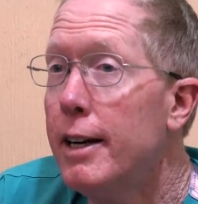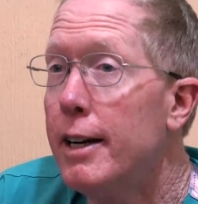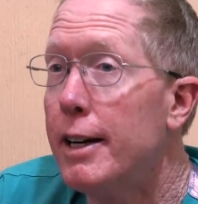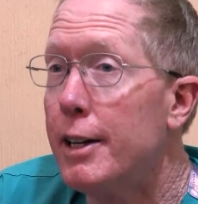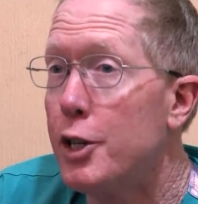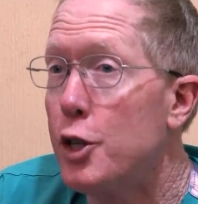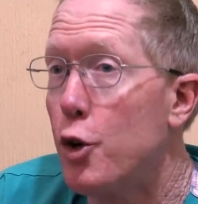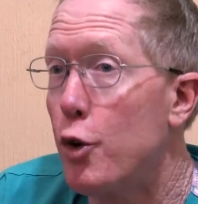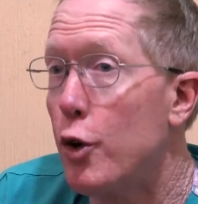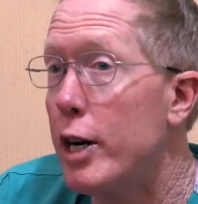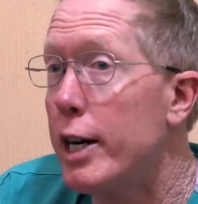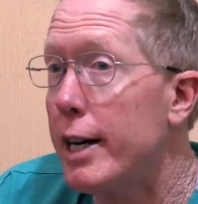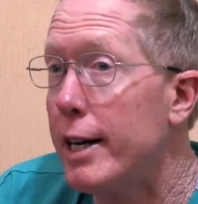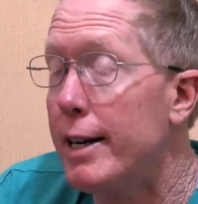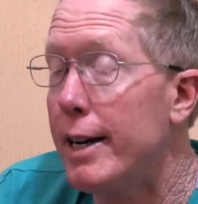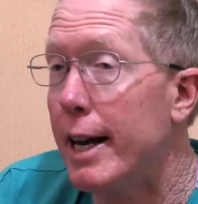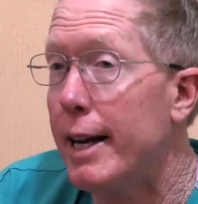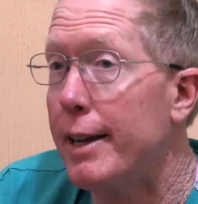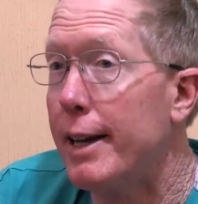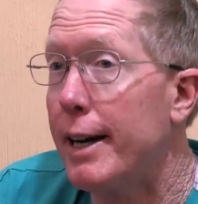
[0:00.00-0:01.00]
and
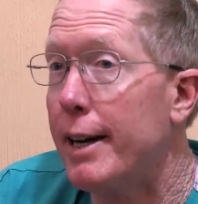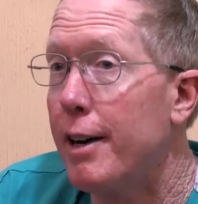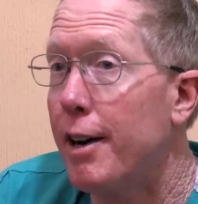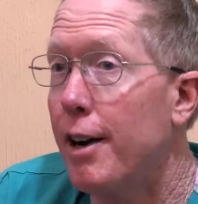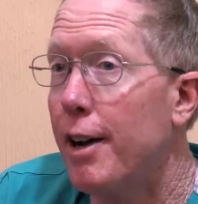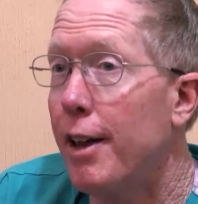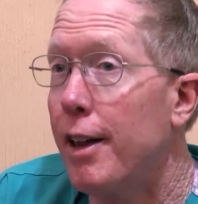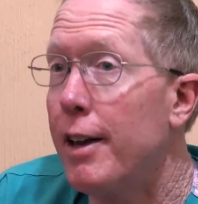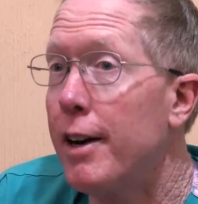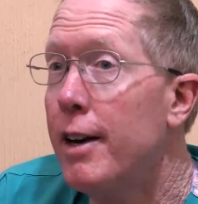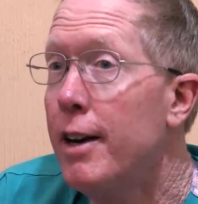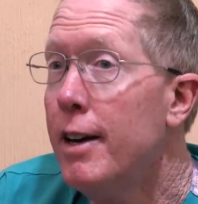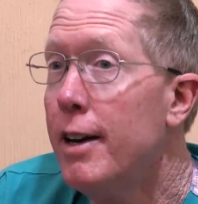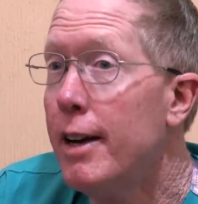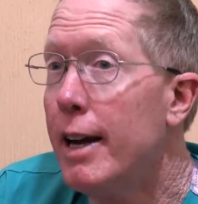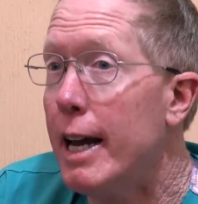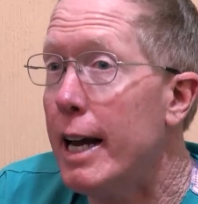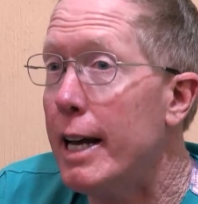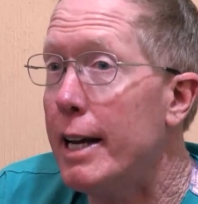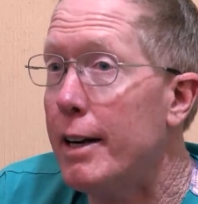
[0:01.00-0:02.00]
screening day they call it,
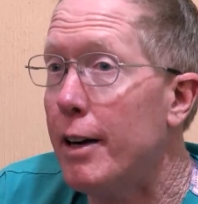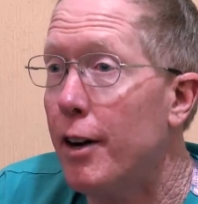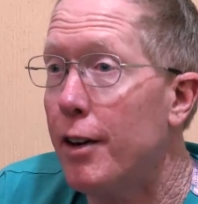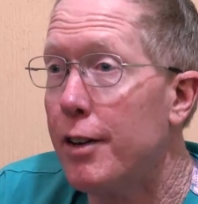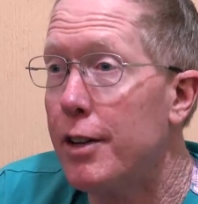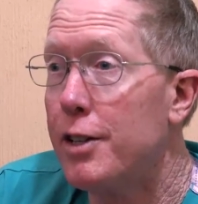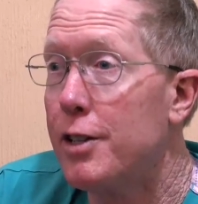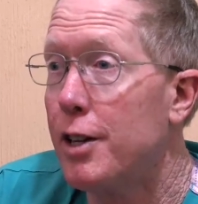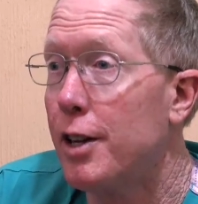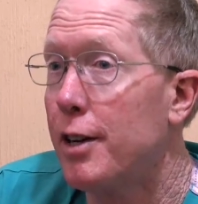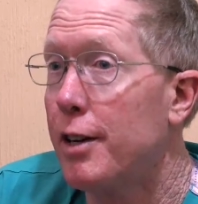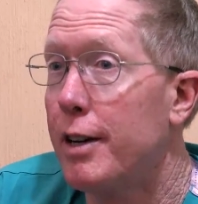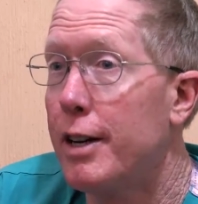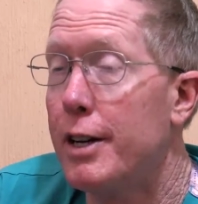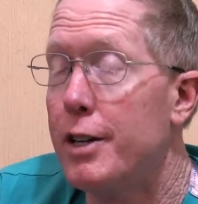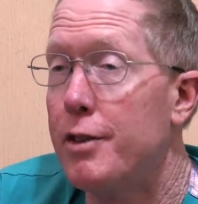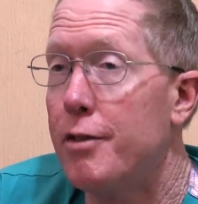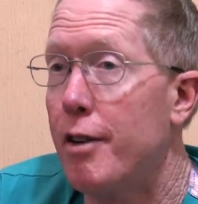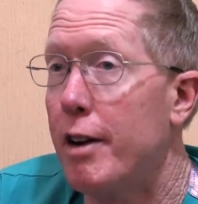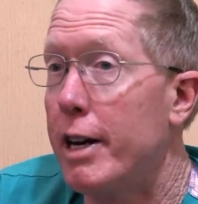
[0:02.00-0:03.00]
and all these little
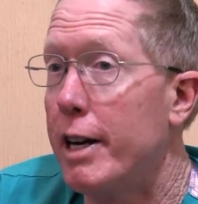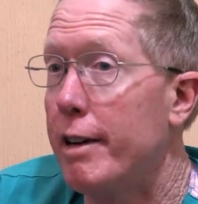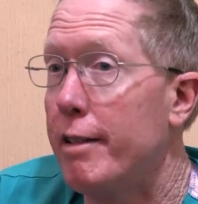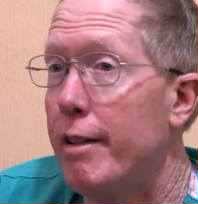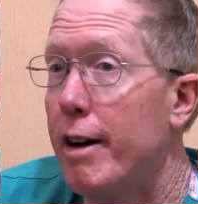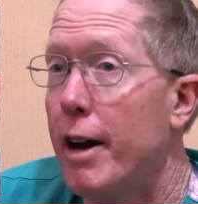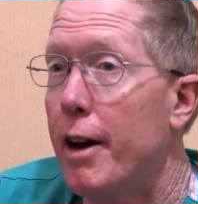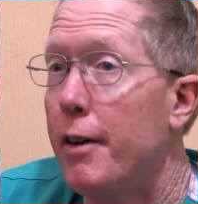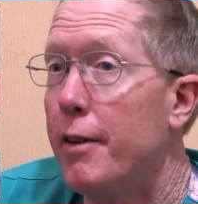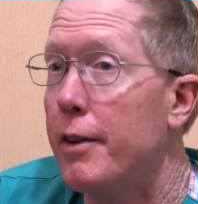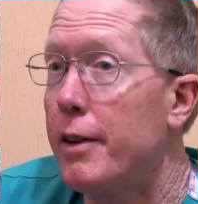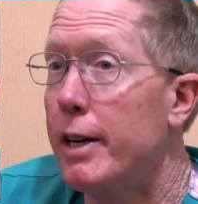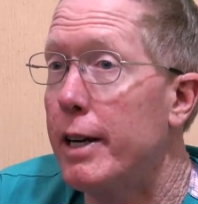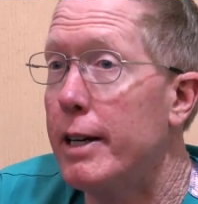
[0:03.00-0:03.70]
kids running around,